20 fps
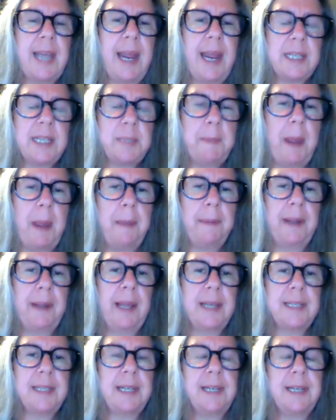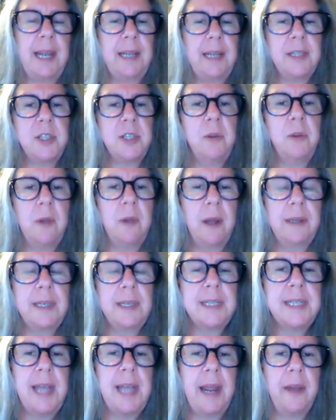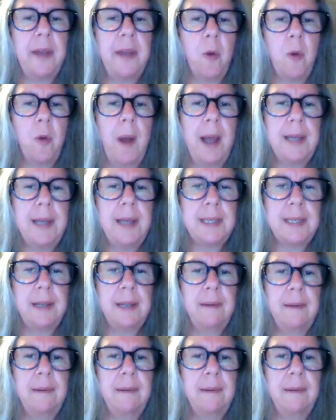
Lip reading: Esme because it takes too long to say otherwise.